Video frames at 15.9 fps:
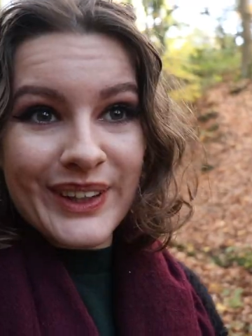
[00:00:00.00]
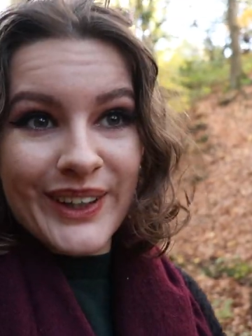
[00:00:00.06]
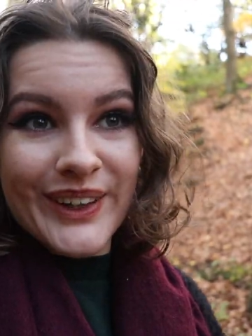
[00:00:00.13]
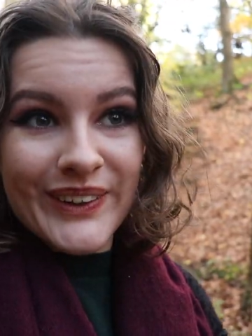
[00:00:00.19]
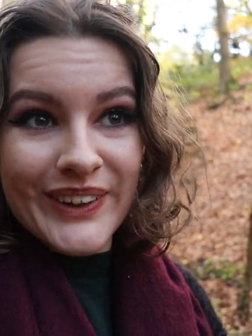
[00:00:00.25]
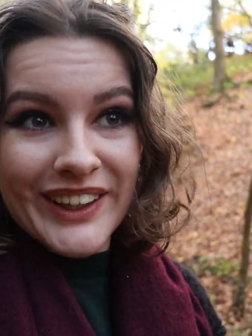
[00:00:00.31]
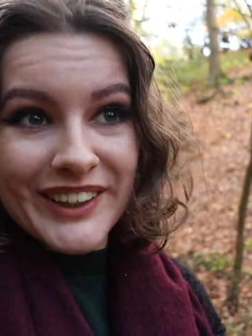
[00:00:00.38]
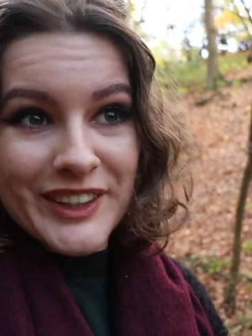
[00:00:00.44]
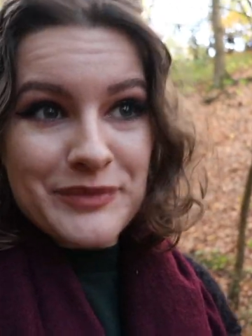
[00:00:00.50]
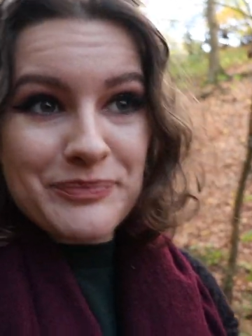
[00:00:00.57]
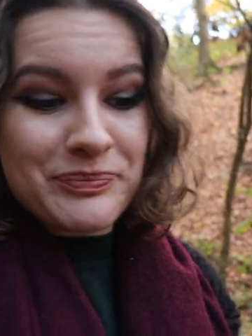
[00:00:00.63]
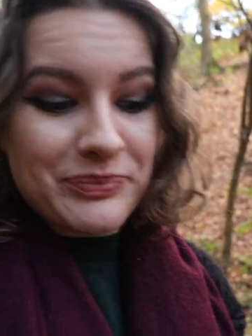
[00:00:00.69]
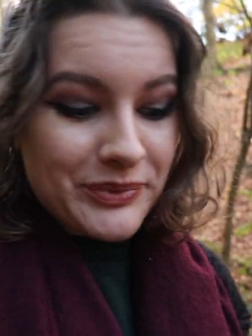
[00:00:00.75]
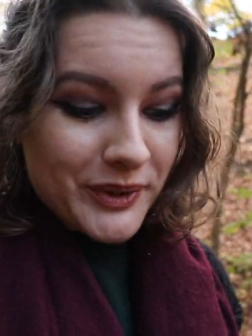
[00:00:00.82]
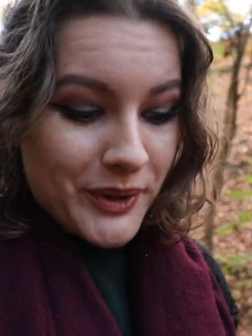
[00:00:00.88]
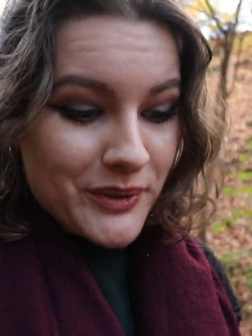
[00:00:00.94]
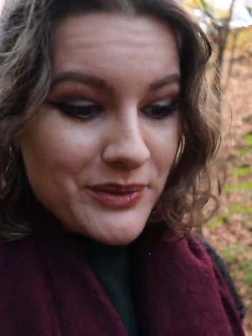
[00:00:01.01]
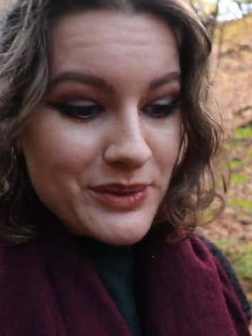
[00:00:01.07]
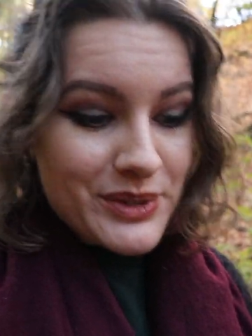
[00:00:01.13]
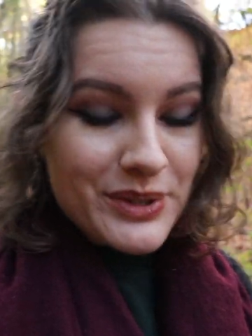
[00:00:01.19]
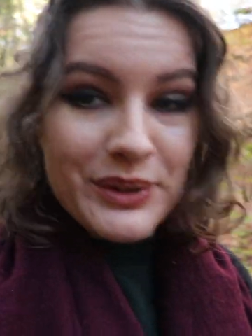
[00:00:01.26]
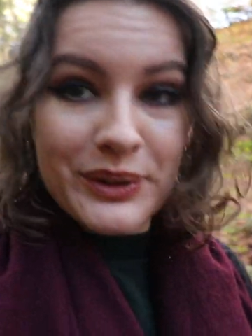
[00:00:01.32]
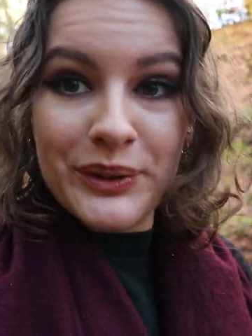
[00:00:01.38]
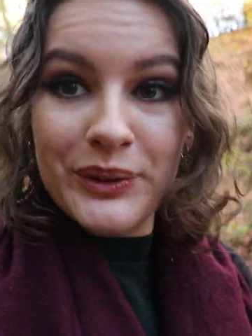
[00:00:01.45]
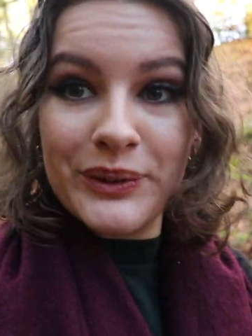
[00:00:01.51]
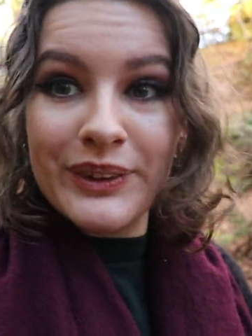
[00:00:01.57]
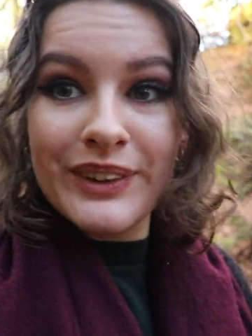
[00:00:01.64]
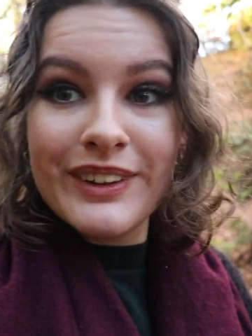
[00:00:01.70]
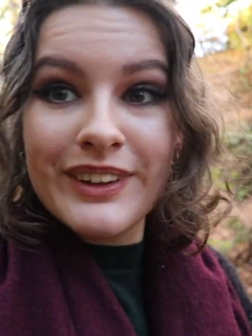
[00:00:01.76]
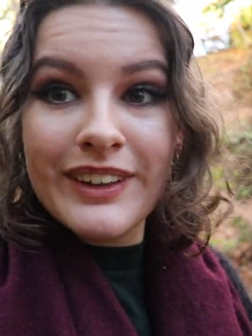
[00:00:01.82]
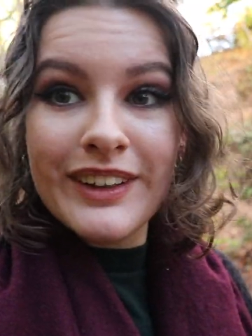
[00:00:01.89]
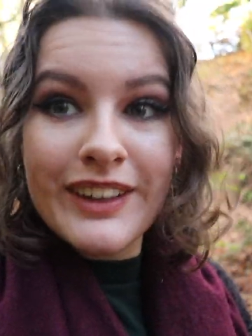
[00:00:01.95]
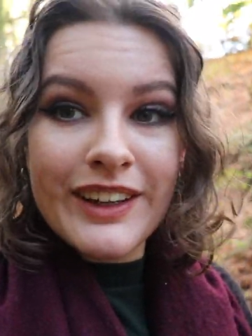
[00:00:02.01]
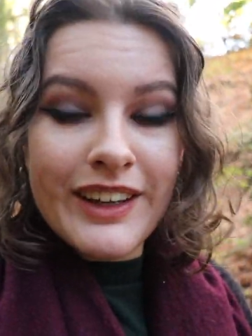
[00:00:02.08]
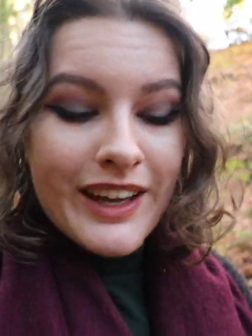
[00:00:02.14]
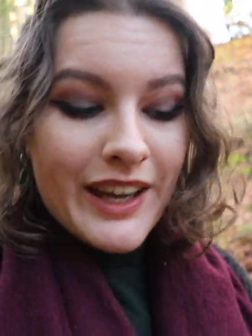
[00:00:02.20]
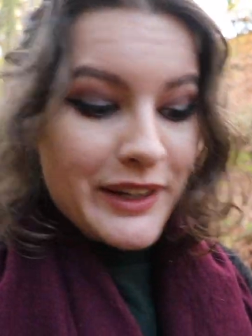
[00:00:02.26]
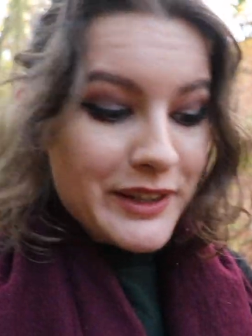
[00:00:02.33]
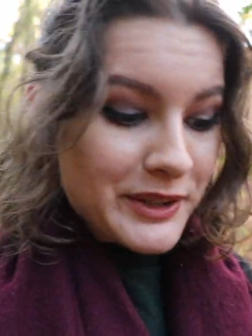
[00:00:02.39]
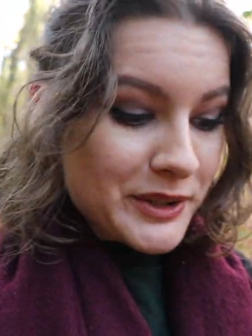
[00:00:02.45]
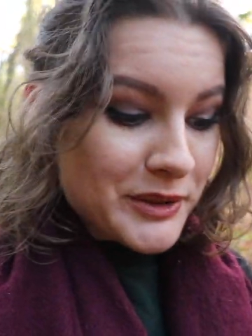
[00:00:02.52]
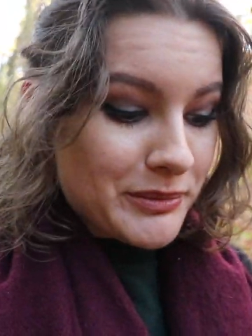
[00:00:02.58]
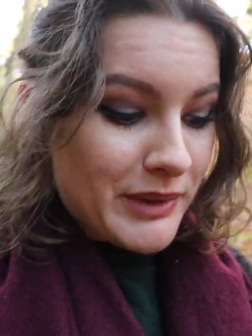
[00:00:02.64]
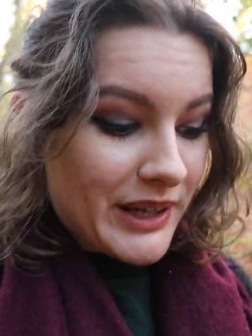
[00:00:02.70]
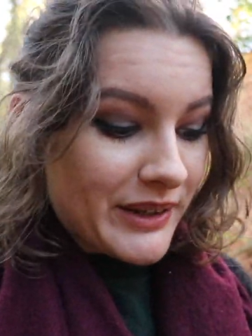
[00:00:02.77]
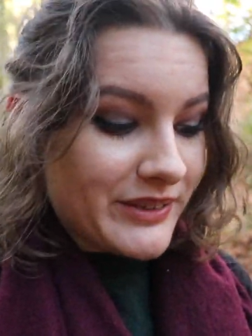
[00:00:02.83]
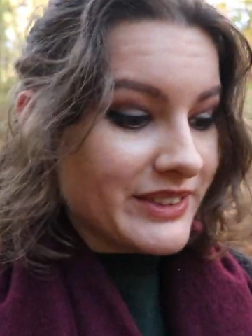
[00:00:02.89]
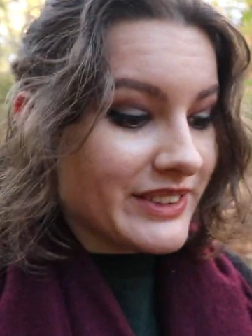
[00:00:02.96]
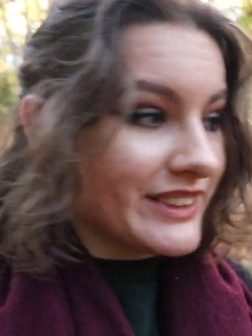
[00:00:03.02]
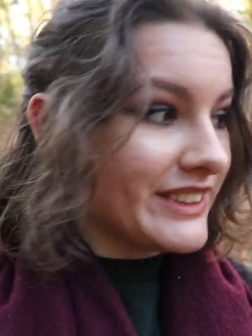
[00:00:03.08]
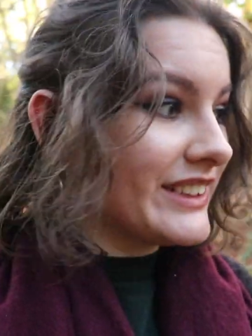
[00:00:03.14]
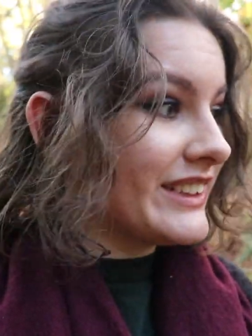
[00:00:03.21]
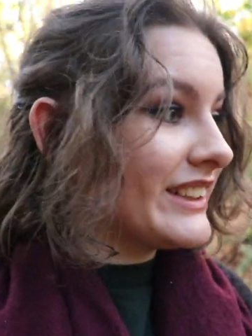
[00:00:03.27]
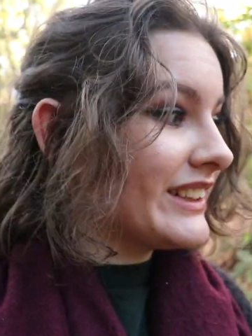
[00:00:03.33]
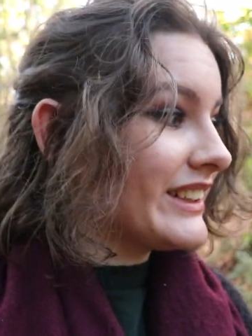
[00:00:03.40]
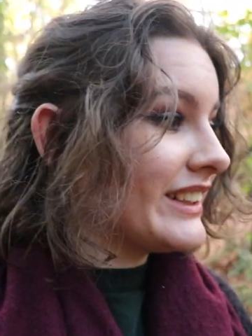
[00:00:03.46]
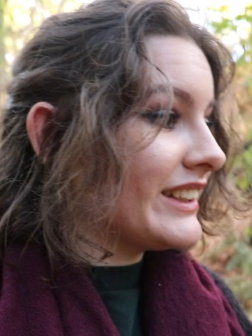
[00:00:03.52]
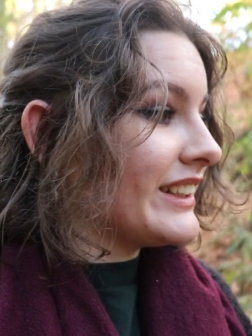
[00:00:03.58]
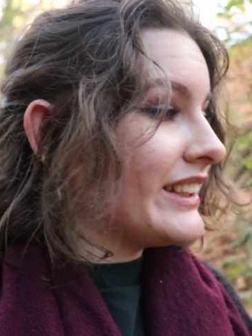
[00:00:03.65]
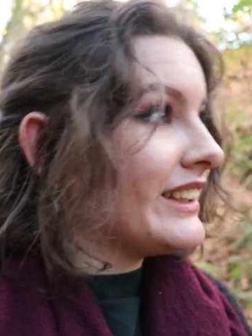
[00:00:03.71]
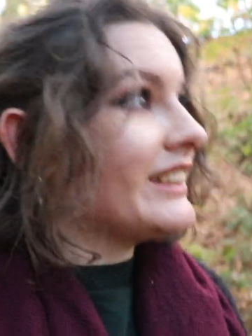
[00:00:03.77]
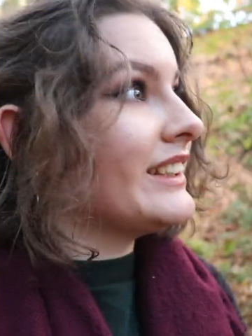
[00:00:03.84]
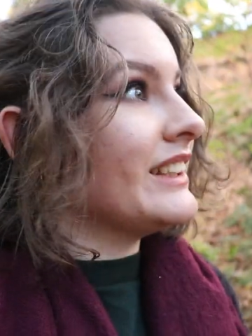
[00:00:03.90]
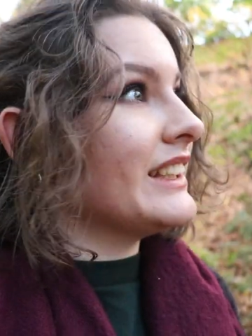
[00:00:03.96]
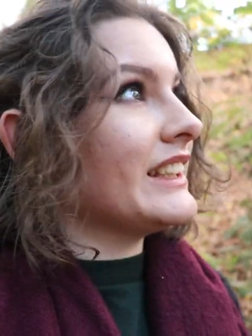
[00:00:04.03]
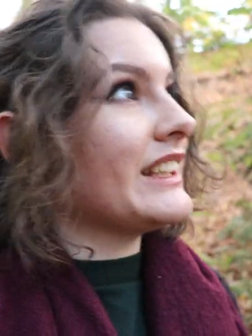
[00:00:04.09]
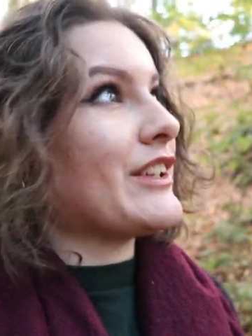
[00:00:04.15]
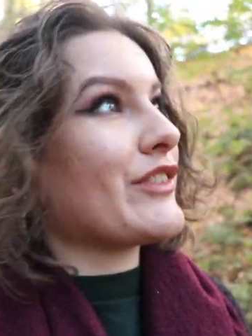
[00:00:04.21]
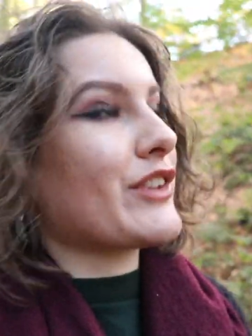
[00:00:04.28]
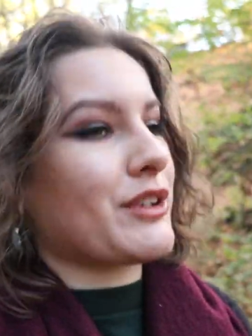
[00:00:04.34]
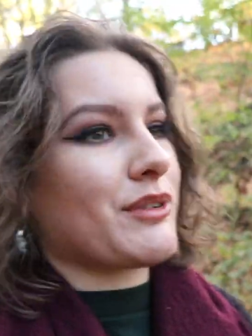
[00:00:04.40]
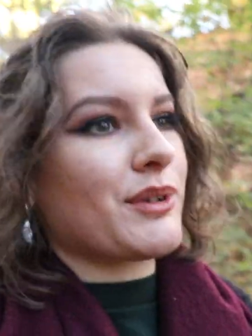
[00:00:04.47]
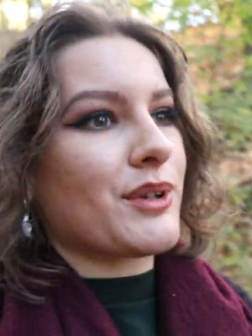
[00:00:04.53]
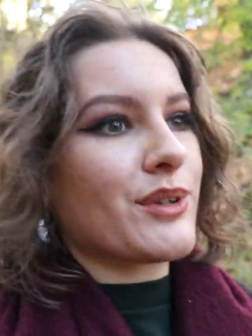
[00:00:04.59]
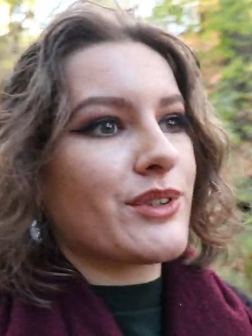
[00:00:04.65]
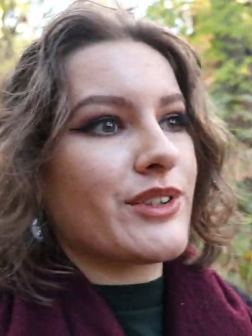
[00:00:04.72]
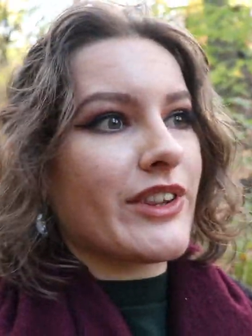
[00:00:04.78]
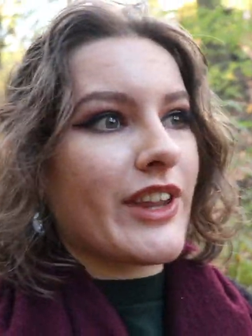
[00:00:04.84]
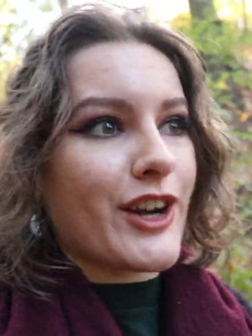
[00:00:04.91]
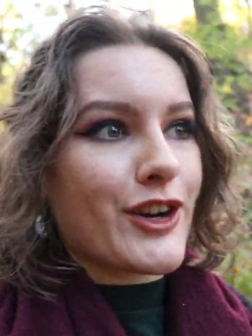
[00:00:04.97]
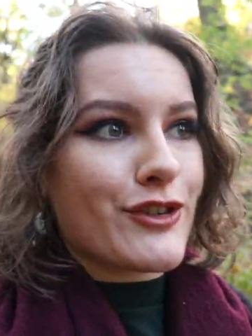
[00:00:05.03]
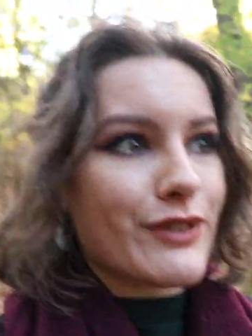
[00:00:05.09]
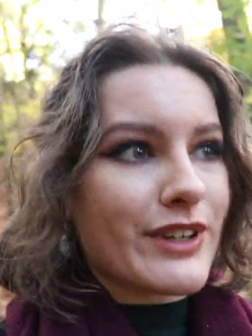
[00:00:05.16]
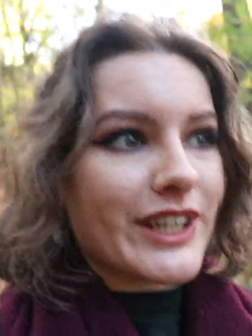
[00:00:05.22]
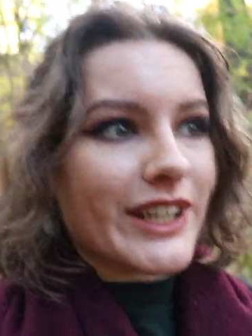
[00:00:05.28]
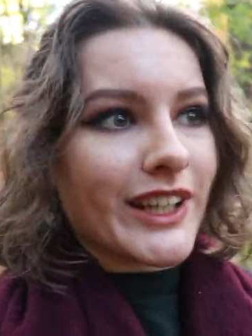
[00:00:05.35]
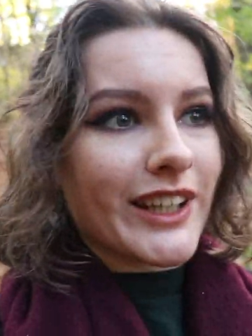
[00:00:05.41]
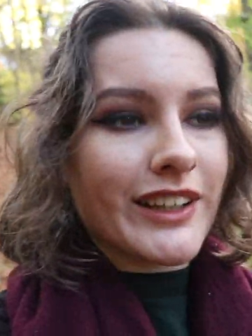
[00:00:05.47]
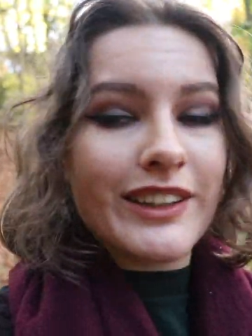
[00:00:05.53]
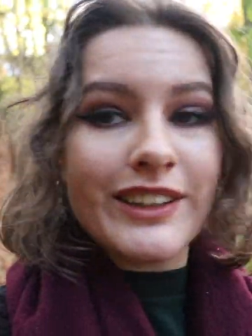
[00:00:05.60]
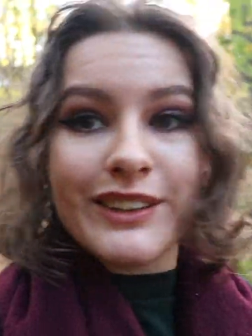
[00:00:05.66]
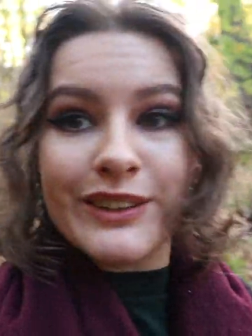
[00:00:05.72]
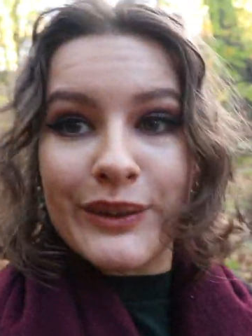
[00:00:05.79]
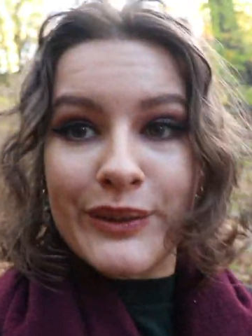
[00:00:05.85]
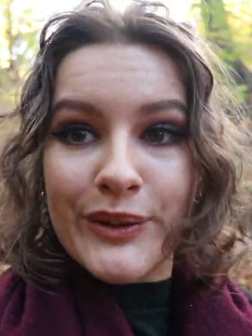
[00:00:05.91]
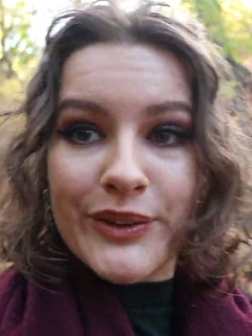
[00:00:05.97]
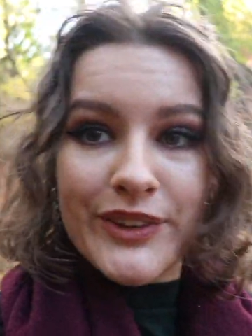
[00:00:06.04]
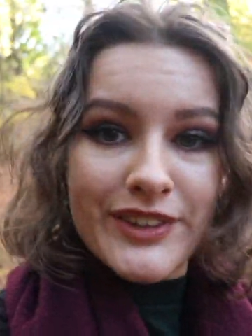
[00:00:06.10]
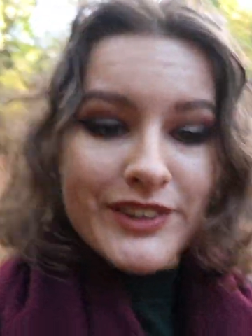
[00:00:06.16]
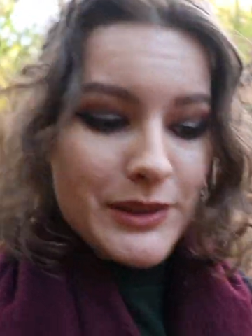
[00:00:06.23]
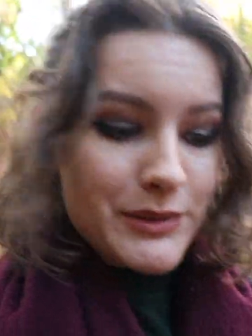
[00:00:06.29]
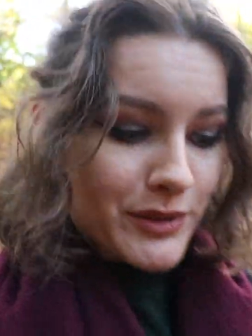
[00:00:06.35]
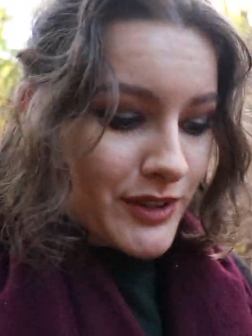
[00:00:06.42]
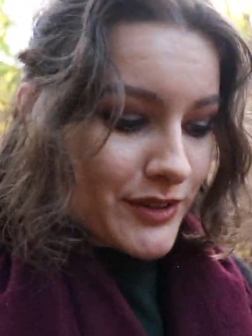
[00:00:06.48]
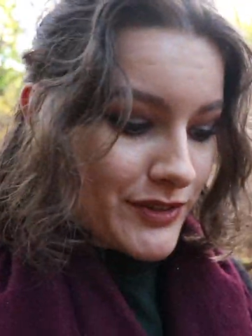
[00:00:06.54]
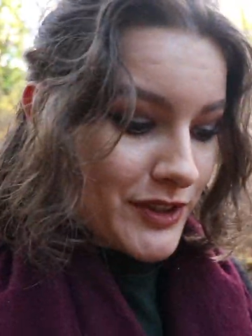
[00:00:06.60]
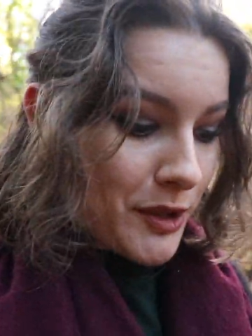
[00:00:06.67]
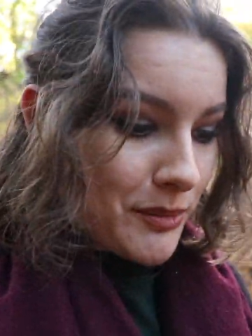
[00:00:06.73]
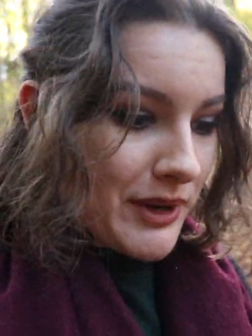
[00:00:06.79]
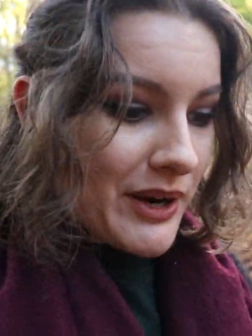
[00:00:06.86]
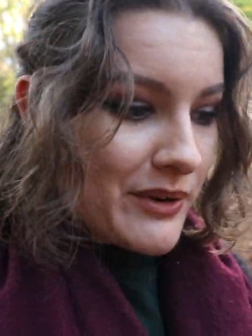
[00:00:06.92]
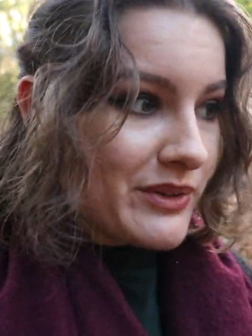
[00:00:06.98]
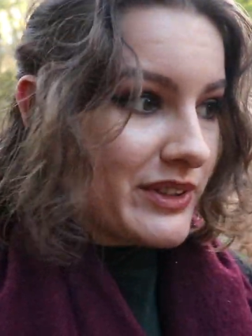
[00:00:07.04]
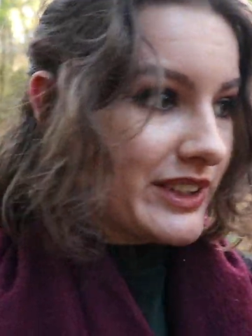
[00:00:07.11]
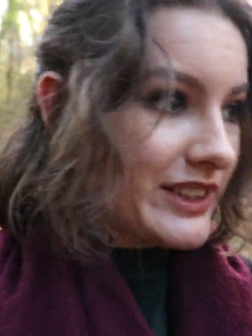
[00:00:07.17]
Okay, I'm going to head home now, leave the crows to their shrieking, although they seem to have stopped now.